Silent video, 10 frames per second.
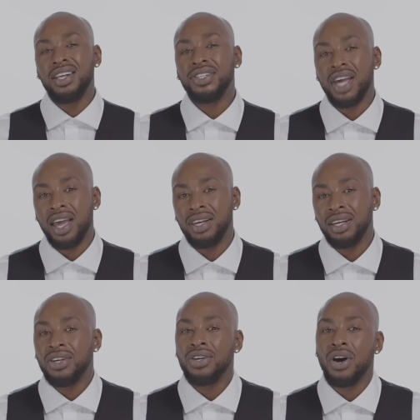of the day,
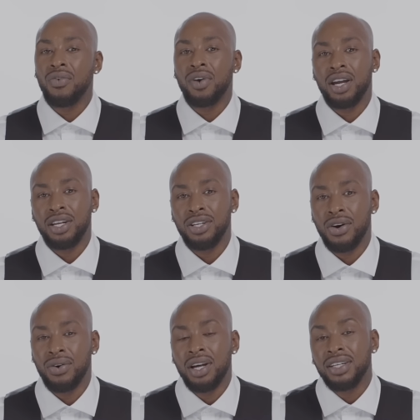you already
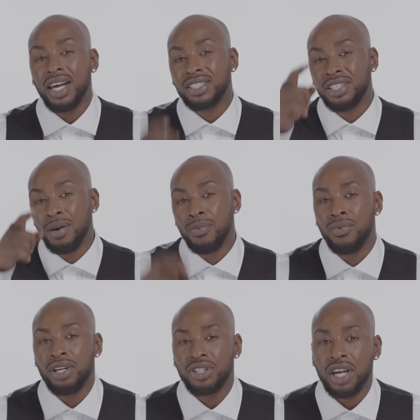know that's the
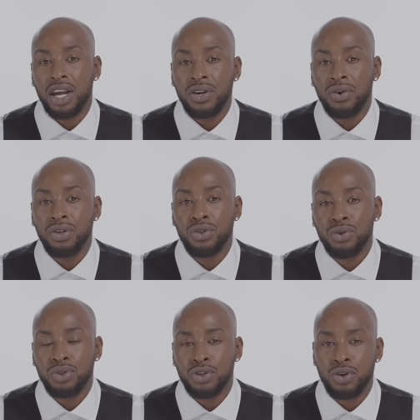number one channel on
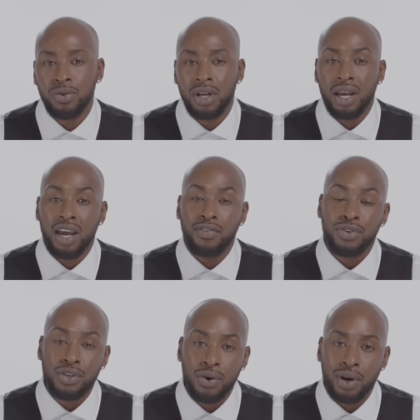YouTube. And if
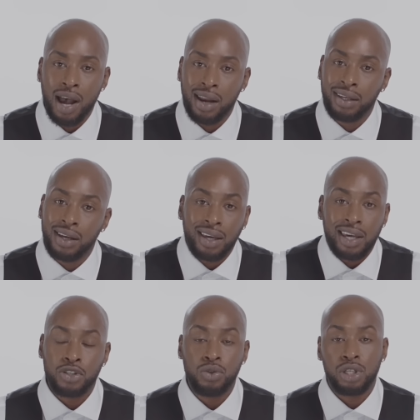you don't got it, I
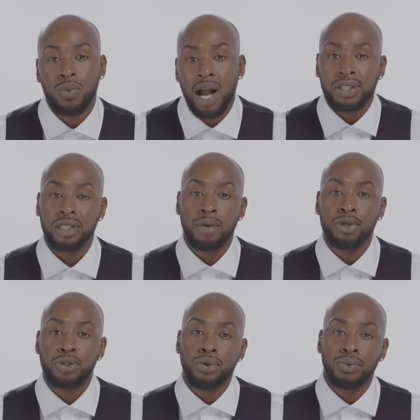guess you just watching
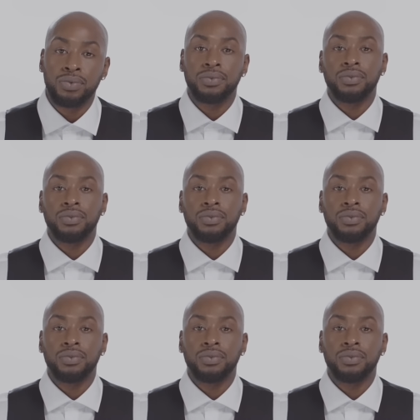number two.